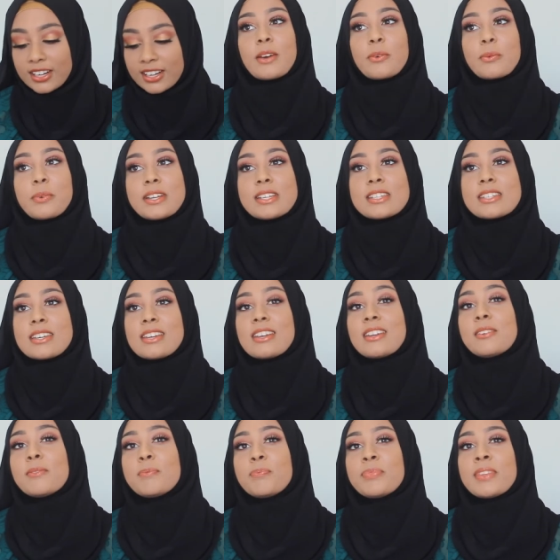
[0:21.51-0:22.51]
I went
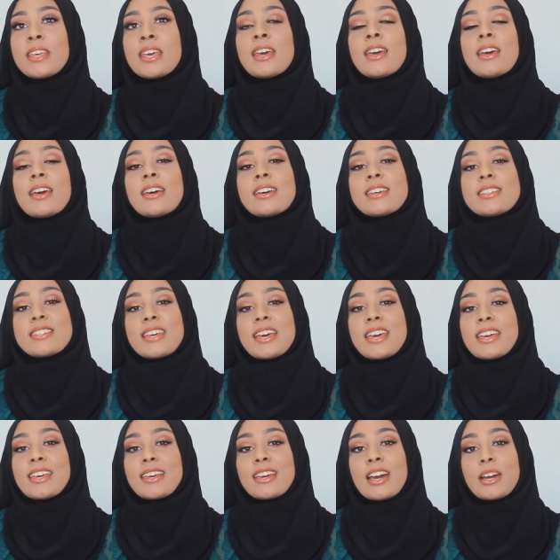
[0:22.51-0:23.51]
in
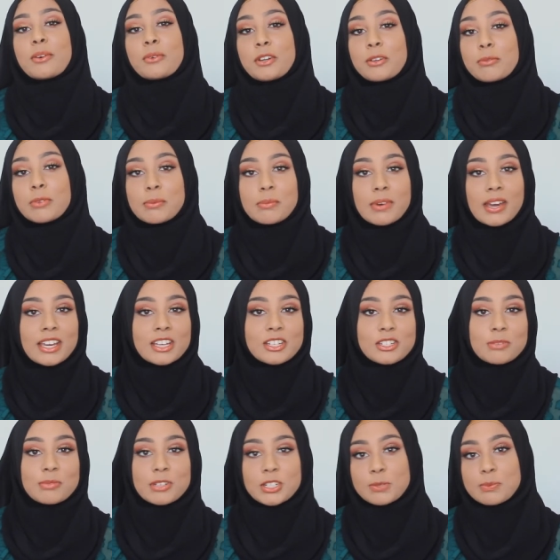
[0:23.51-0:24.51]
saying I wouldn't be buying
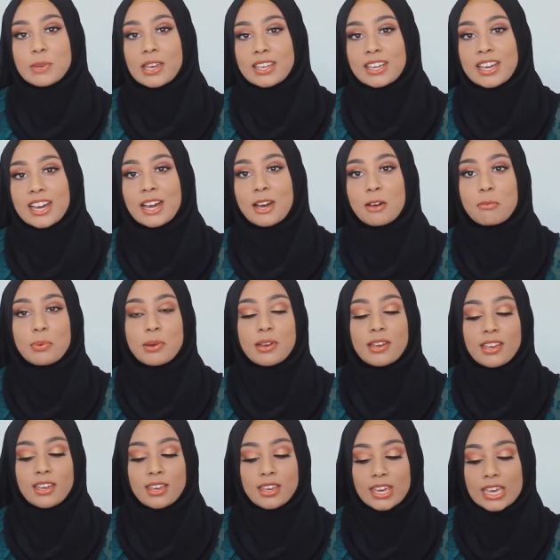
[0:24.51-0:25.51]
too much makeup,
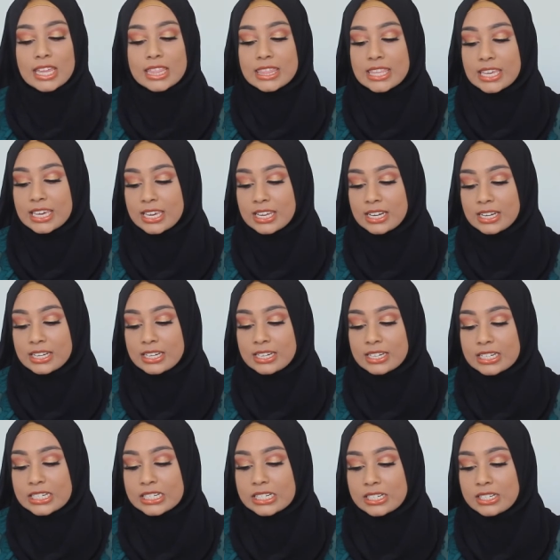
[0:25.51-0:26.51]
and
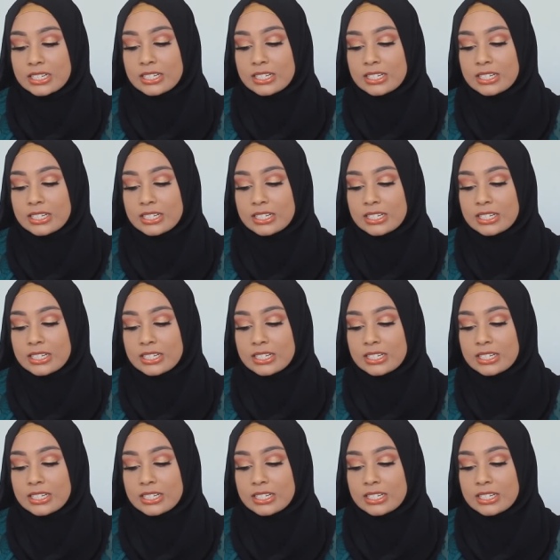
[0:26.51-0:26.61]
then